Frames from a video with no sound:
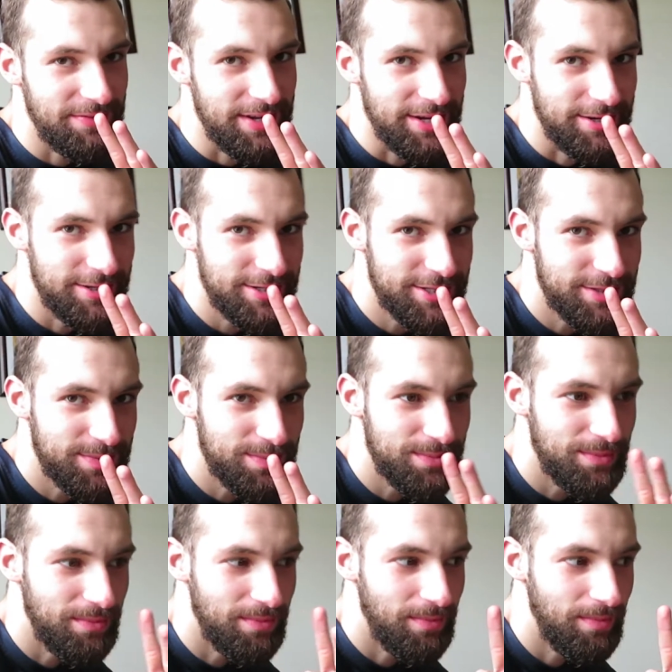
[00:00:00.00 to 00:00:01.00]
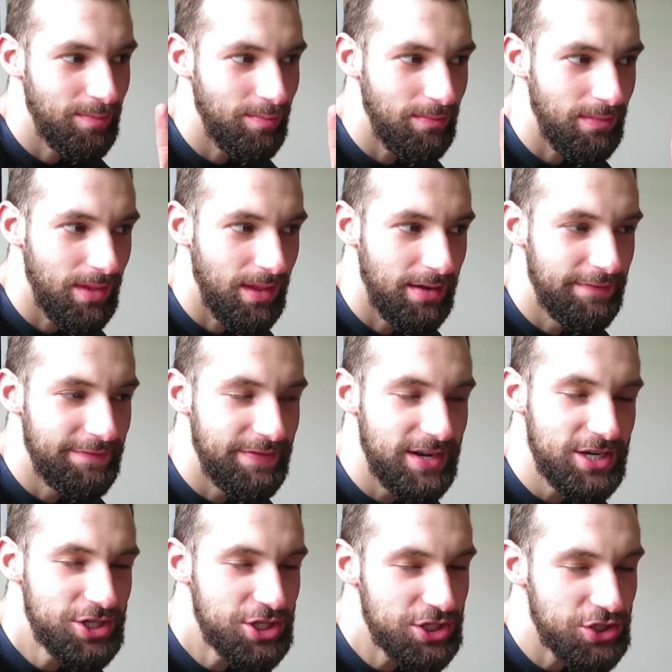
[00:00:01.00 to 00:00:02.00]
fingers,
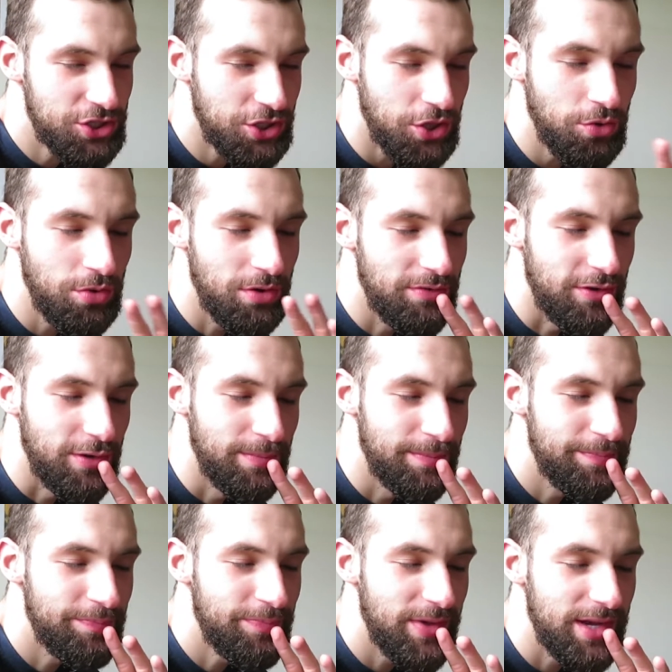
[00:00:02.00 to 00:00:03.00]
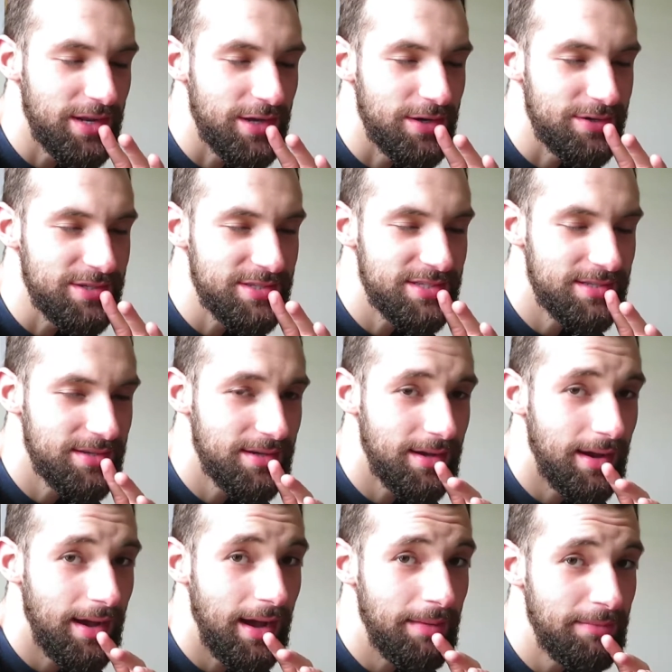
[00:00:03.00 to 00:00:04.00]
finishes 2 of them, and goes,
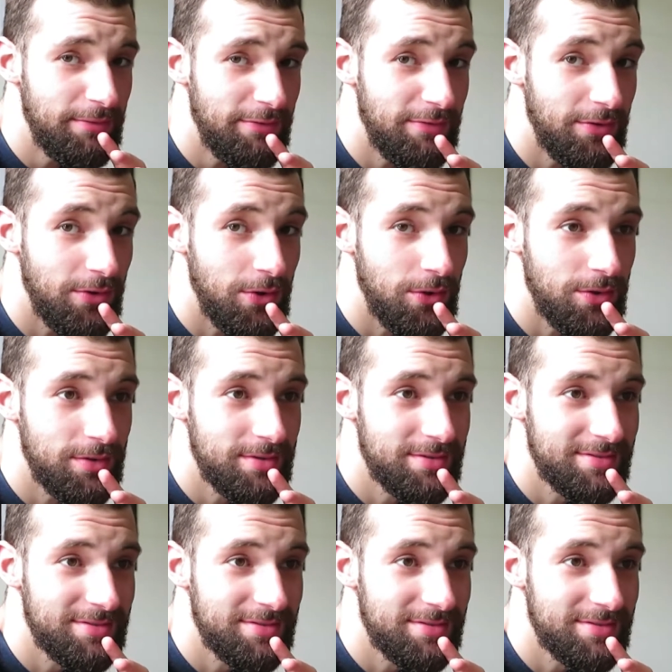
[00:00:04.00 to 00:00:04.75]
I'm full.